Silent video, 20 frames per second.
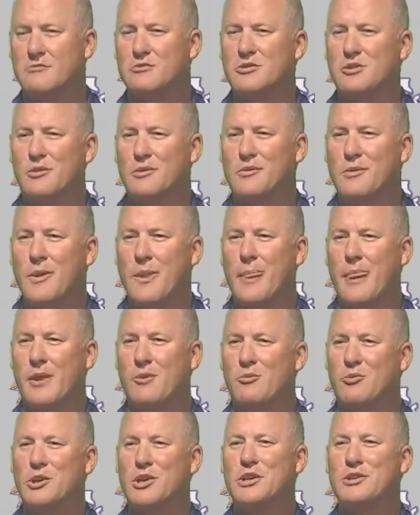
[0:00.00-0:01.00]
So
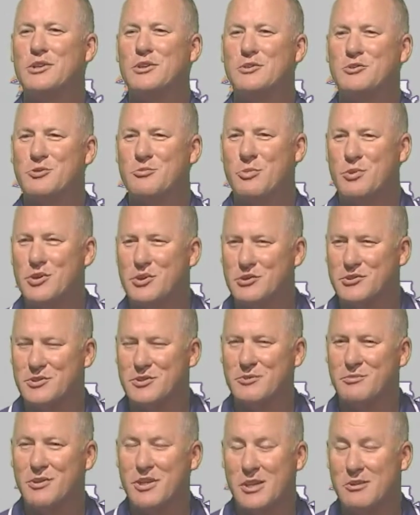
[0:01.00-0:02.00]
we'll get to experience
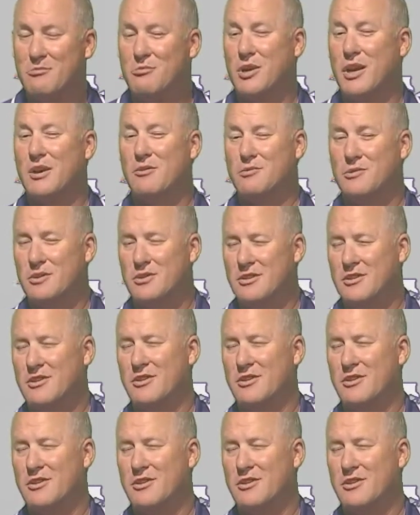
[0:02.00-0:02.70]
some of that, but I would,